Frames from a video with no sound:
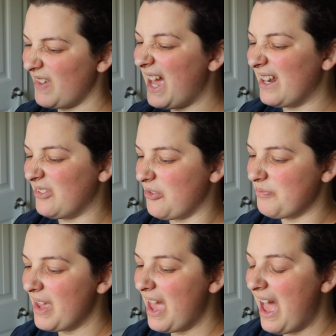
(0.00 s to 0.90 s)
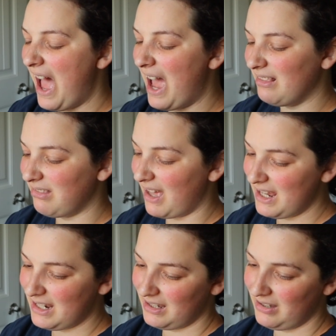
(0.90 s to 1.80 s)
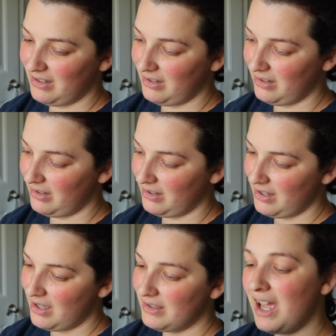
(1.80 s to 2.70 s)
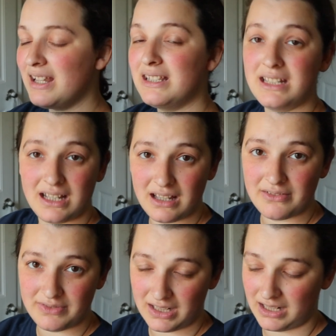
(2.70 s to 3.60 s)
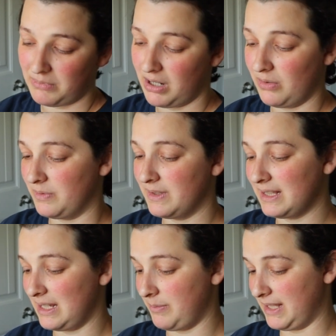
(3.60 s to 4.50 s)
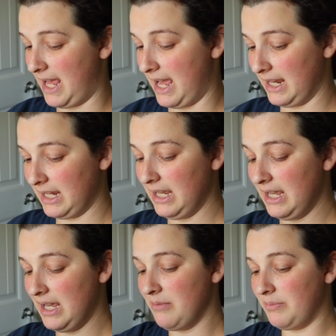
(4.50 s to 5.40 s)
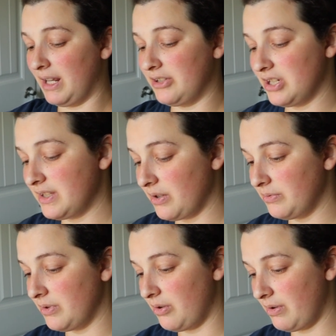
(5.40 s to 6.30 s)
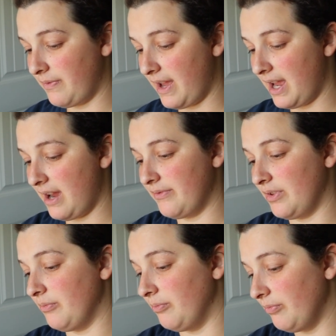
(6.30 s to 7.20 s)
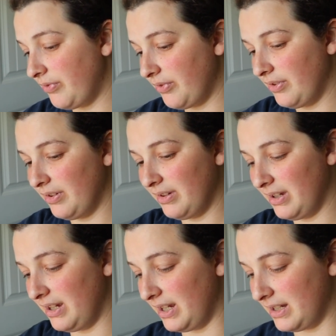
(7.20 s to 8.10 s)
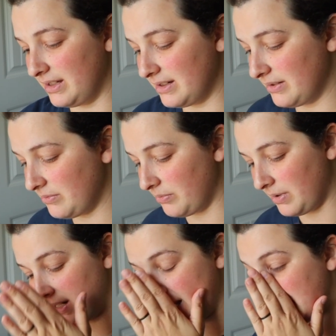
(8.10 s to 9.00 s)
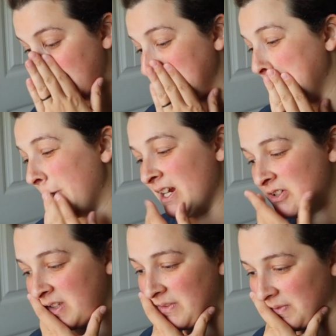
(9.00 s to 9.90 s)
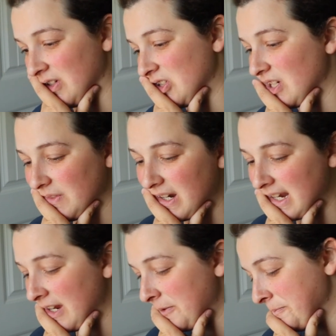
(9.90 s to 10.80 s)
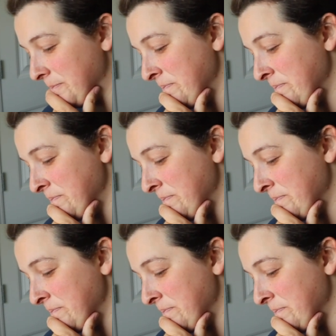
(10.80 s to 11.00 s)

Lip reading: I don't know. I like the idea of knitting my own sleep sack, but I just don't know if I have the oomph and whatnot to actually finish it right now.